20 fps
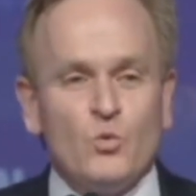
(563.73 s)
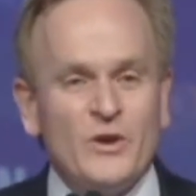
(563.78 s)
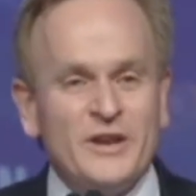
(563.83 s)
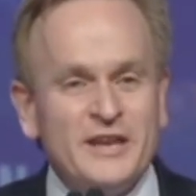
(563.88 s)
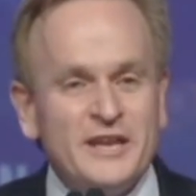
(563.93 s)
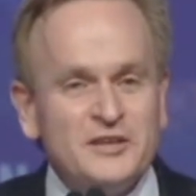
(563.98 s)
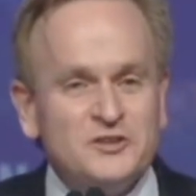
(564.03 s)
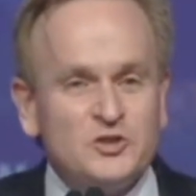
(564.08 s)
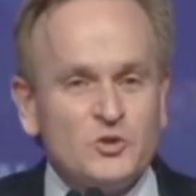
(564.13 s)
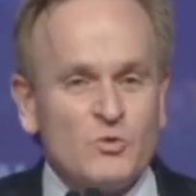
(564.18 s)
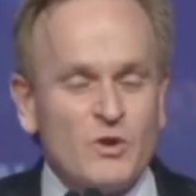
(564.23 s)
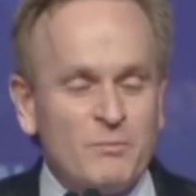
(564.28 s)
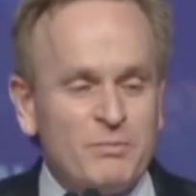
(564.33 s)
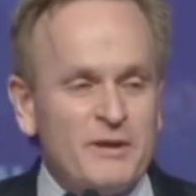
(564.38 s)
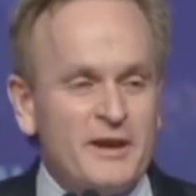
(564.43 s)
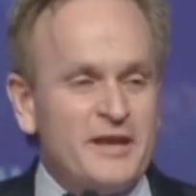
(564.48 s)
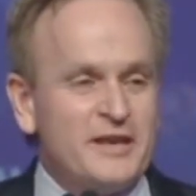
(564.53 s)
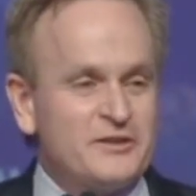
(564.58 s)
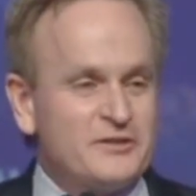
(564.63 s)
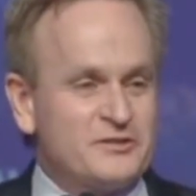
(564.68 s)
We need to
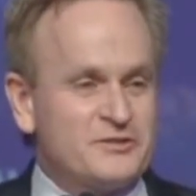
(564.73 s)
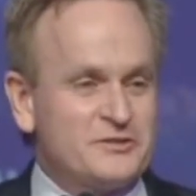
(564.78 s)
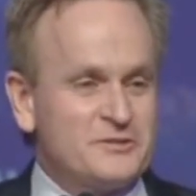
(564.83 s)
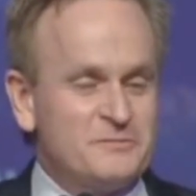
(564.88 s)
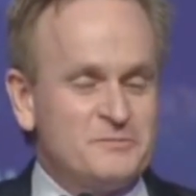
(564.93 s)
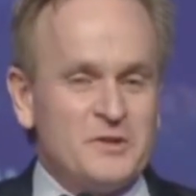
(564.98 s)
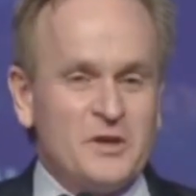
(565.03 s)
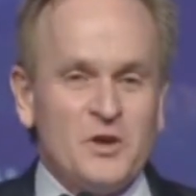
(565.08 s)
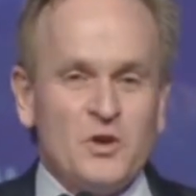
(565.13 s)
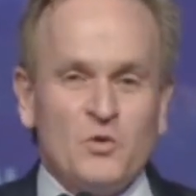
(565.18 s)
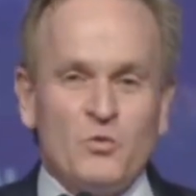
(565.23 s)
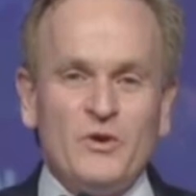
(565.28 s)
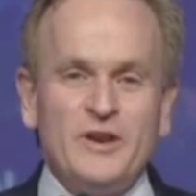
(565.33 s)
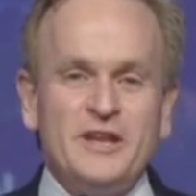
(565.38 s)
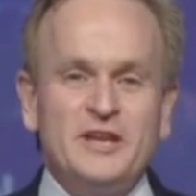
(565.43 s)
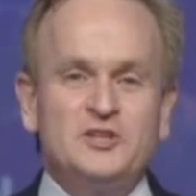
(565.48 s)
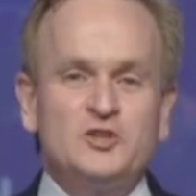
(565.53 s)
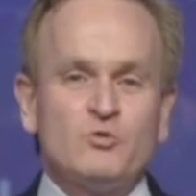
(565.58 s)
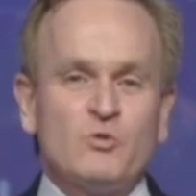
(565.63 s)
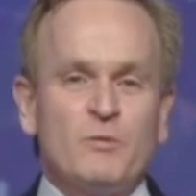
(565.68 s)
replace
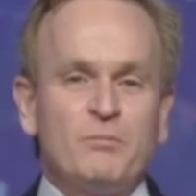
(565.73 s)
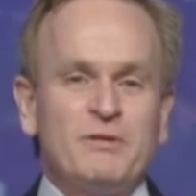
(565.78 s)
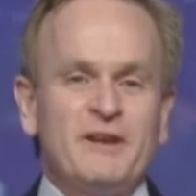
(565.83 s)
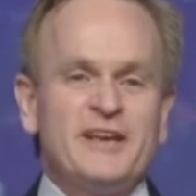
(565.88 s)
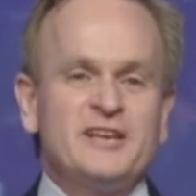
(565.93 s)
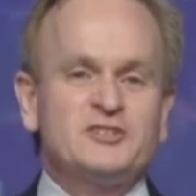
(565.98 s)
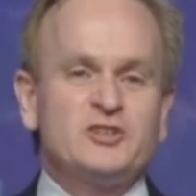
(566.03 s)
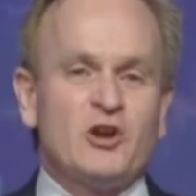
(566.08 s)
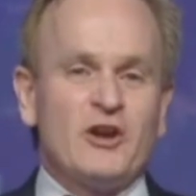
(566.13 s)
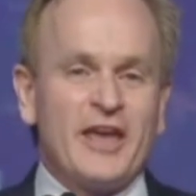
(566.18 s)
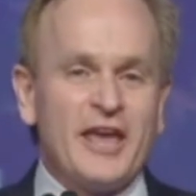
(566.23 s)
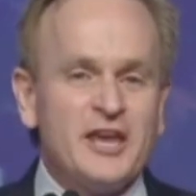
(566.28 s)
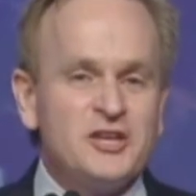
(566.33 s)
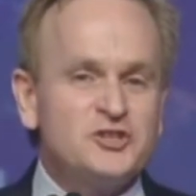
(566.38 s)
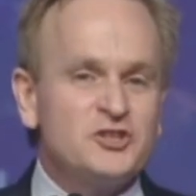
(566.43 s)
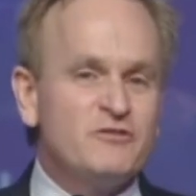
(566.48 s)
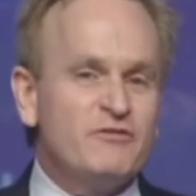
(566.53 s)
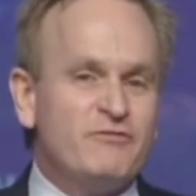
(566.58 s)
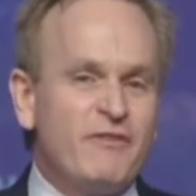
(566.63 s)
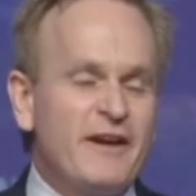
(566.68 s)
our
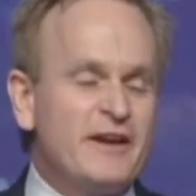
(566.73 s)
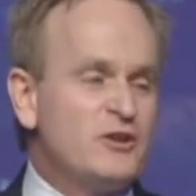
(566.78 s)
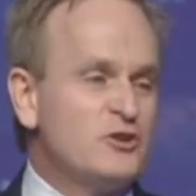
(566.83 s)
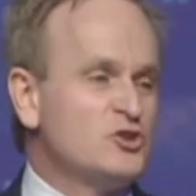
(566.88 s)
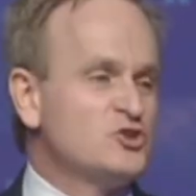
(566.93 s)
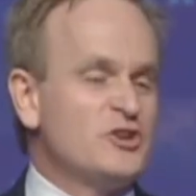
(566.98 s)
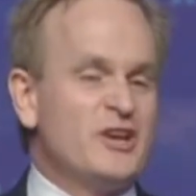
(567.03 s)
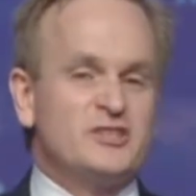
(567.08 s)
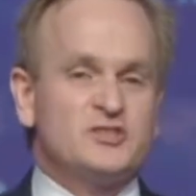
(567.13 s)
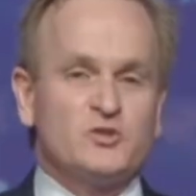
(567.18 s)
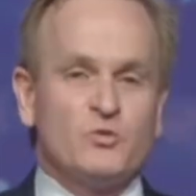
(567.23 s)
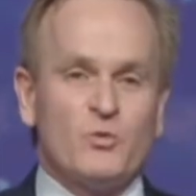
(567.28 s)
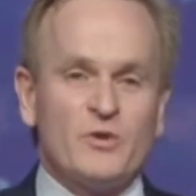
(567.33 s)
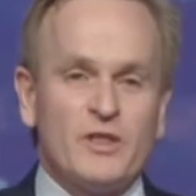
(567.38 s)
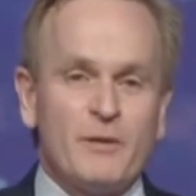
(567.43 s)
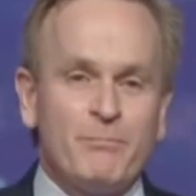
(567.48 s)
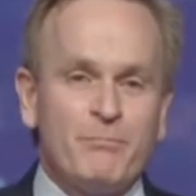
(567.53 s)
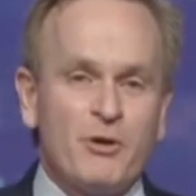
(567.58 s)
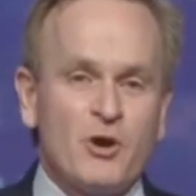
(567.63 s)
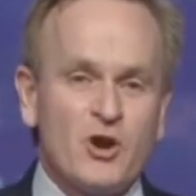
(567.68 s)
aging fighter jets
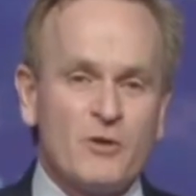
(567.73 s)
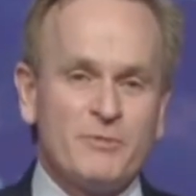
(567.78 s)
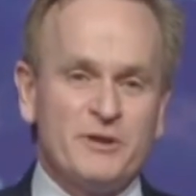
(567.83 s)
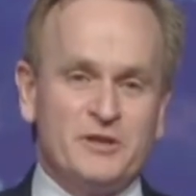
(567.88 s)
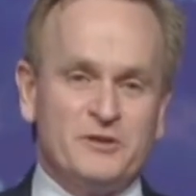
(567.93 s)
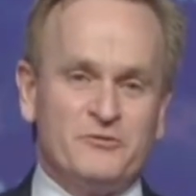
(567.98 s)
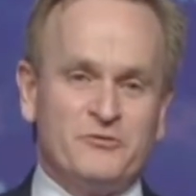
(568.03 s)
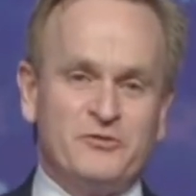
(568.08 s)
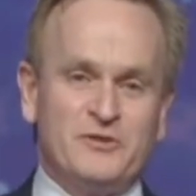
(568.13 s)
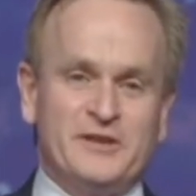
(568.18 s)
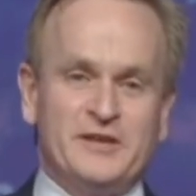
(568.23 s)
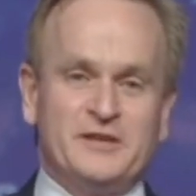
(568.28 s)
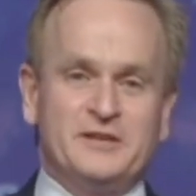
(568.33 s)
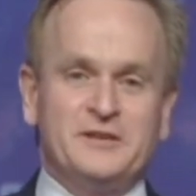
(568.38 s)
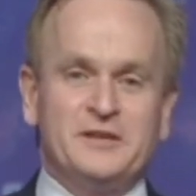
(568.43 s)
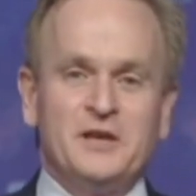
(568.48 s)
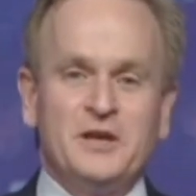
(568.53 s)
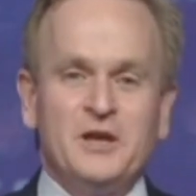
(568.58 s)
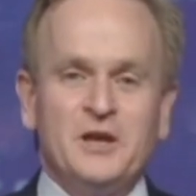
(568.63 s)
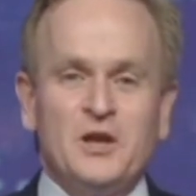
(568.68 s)
with a permanent
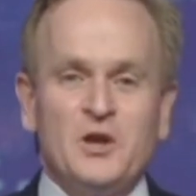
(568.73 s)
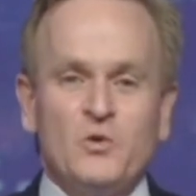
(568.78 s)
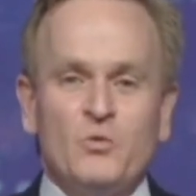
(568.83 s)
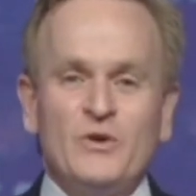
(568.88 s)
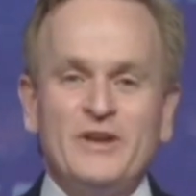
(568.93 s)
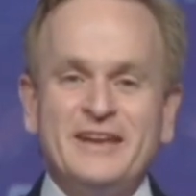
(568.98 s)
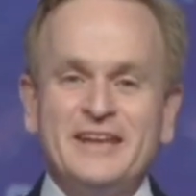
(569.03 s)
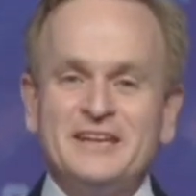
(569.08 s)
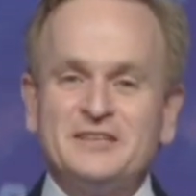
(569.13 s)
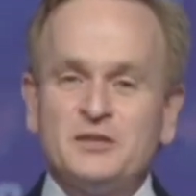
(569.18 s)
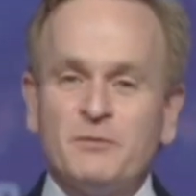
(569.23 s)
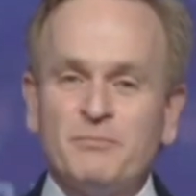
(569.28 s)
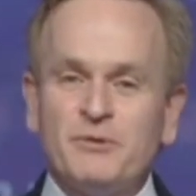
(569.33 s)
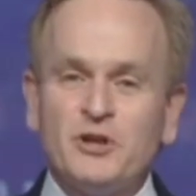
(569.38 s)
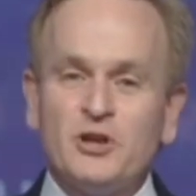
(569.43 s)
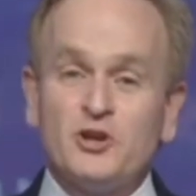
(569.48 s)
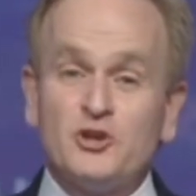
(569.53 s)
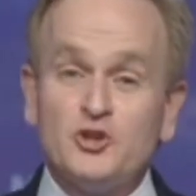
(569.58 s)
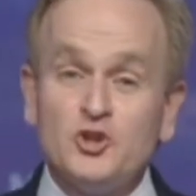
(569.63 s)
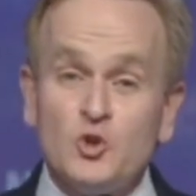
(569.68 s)
fleet. We need to
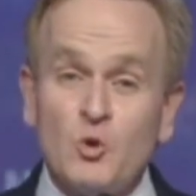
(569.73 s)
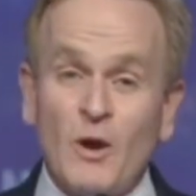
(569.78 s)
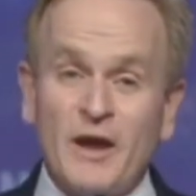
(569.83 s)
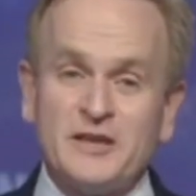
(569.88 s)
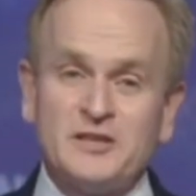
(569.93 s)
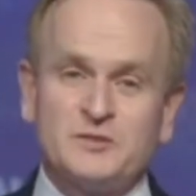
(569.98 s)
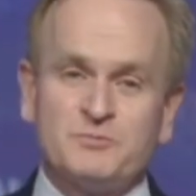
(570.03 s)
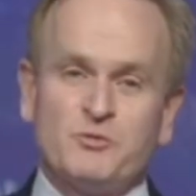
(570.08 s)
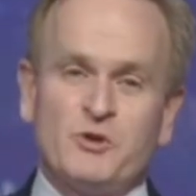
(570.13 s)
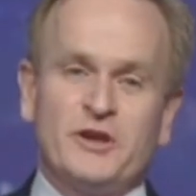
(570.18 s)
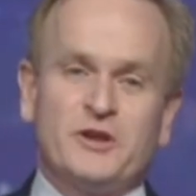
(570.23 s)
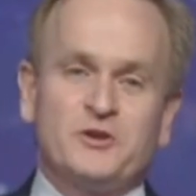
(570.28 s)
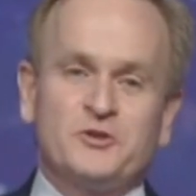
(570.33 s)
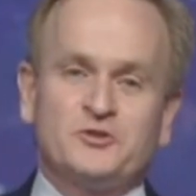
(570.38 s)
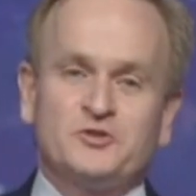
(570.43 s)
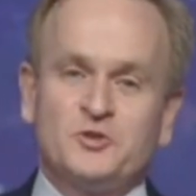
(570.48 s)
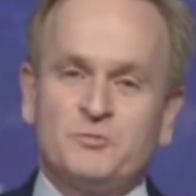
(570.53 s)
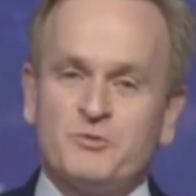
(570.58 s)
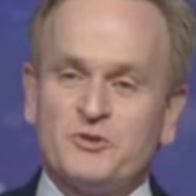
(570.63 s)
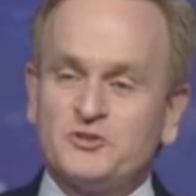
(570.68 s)
build new
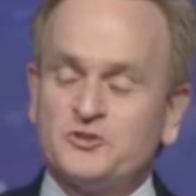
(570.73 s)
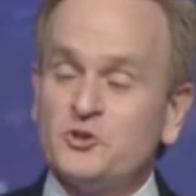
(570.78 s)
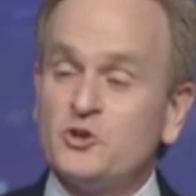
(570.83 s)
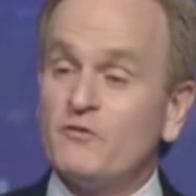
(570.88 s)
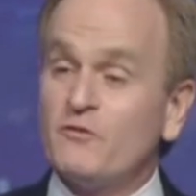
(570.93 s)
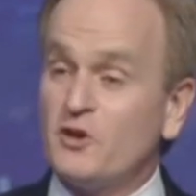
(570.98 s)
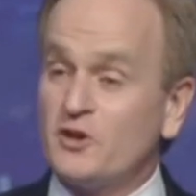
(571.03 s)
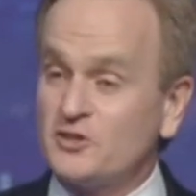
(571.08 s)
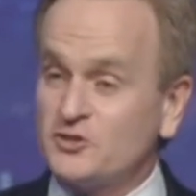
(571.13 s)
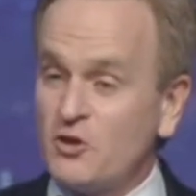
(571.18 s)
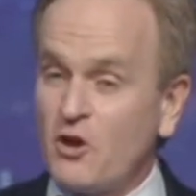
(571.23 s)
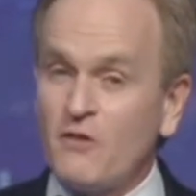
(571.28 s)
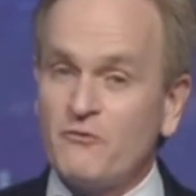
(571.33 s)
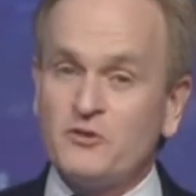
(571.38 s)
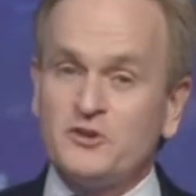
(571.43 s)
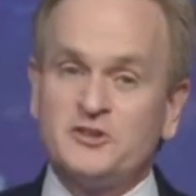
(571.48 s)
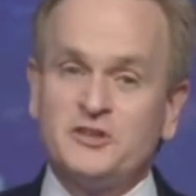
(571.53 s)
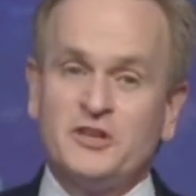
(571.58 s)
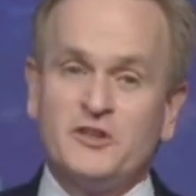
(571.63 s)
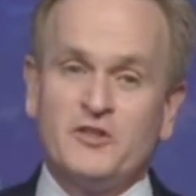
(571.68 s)
icebreakers to preserve our
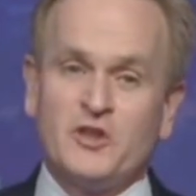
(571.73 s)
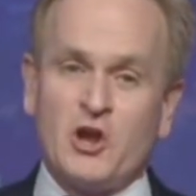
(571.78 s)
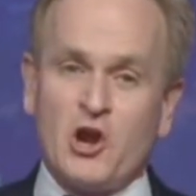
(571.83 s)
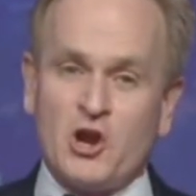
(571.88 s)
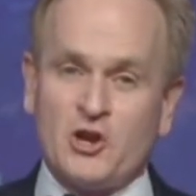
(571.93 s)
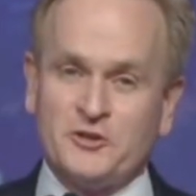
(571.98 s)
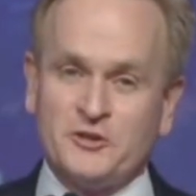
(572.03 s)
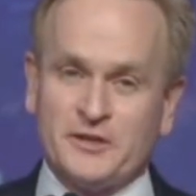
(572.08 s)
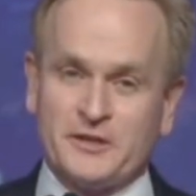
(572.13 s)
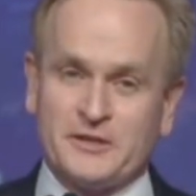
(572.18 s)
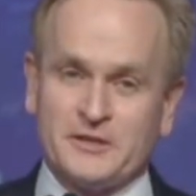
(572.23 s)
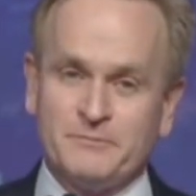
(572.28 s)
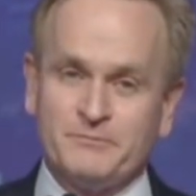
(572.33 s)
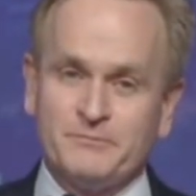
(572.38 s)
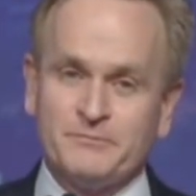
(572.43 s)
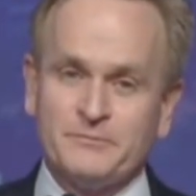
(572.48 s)
sovereignty in the Arctic.